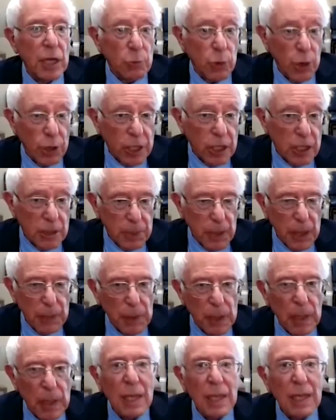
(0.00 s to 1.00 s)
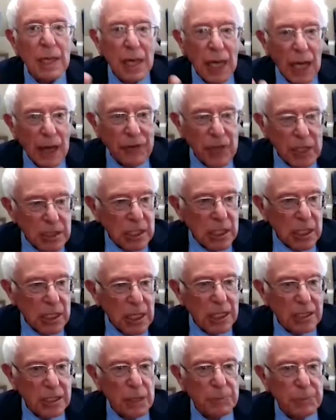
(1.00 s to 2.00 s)
on working people obviously
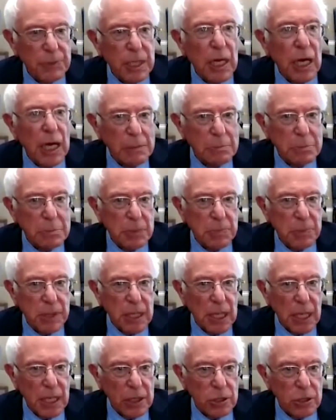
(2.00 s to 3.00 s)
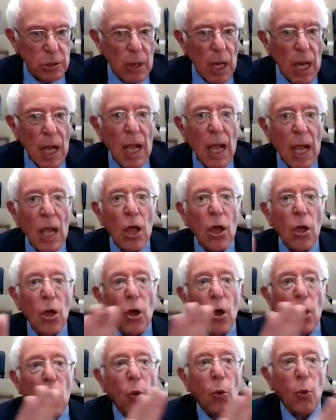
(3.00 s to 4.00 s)
not something I am sympathetic to.
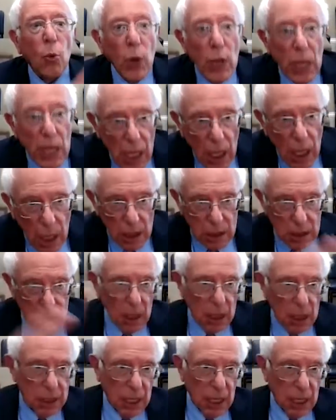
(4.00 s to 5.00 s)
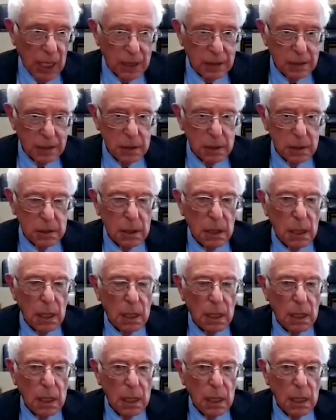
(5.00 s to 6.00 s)
We, on the other hand,
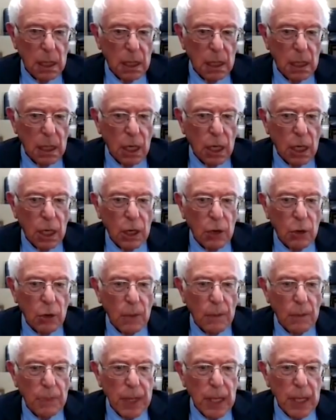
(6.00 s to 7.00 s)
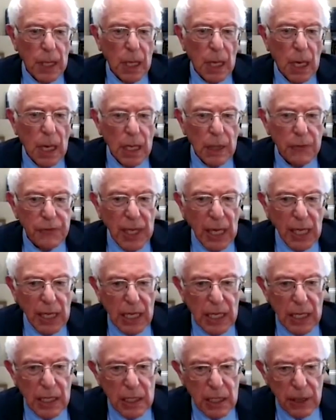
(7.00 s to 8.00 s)
are kind of
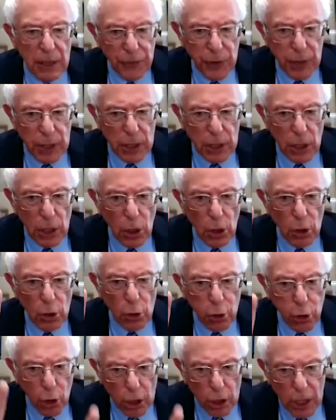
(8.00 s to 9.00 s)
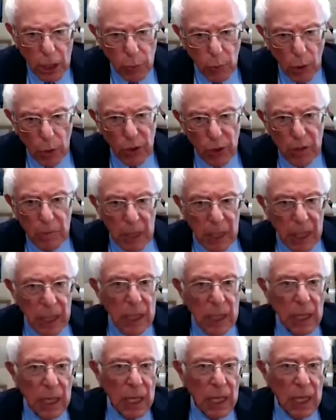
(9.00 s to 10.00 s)
taking a different look at what we
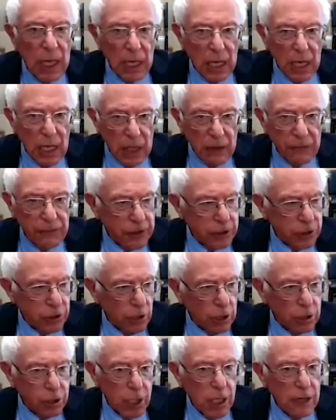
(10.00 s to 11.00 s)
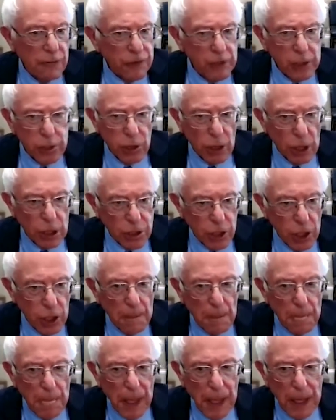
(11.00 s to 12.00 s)
mean infrastructure. Infrastructure
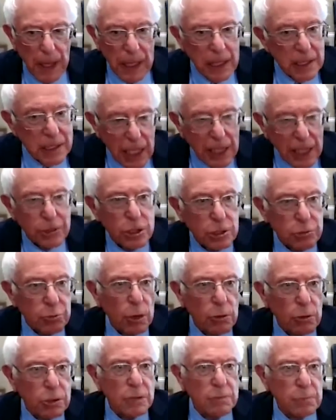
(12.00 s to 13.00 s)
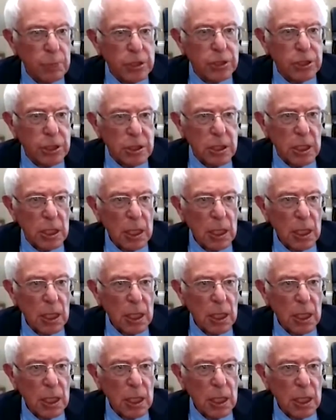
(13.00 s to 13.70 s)
is not just roads and bridges.